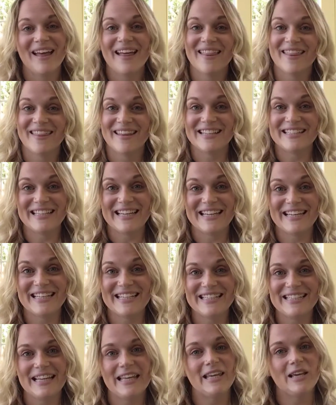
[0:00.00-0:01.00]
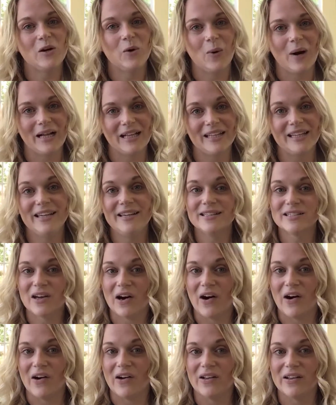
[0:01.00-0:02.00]
This is Equality's
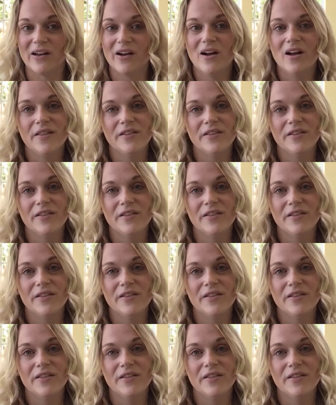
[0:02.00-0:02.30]
Call,